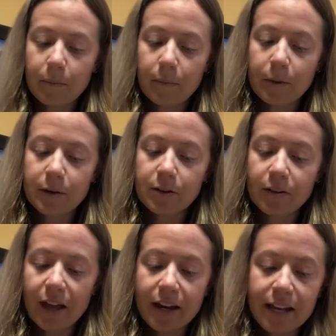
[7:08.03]
Make sure
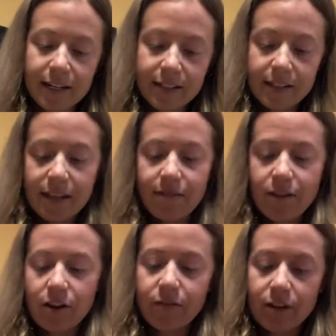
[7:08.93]
that end is
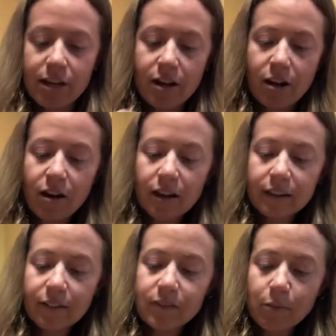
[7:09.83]
even over here.
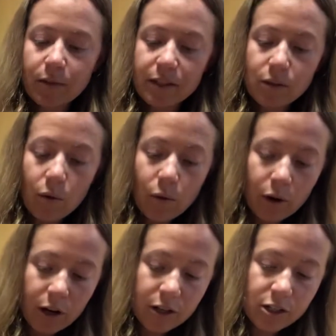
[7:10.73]
Lift up this
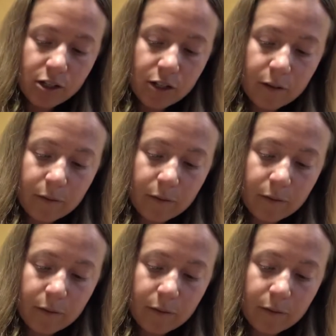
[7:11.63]
orange